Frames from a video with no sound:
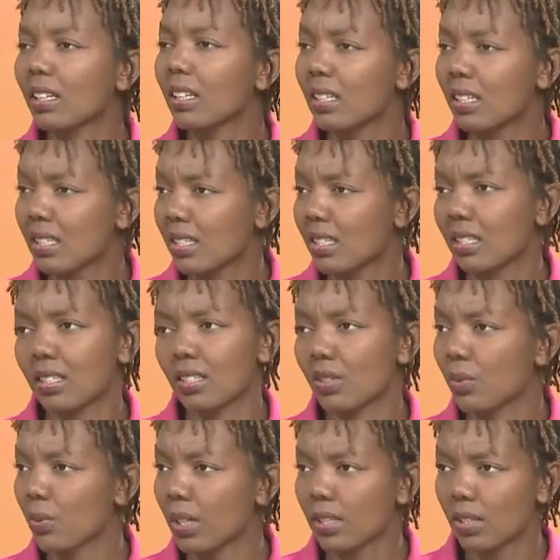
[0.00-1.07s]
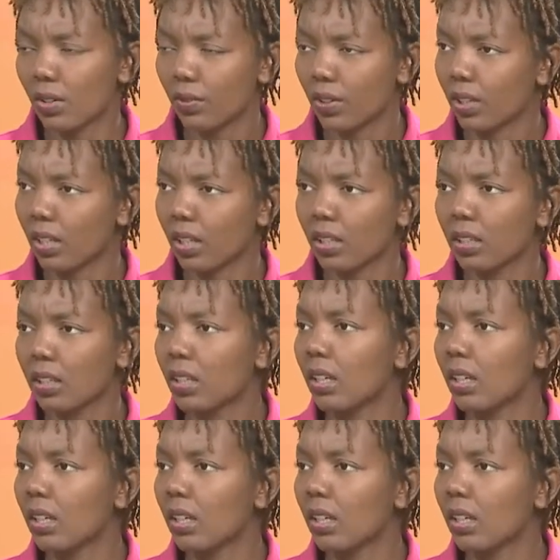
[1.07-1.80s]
the heat is crazy over there,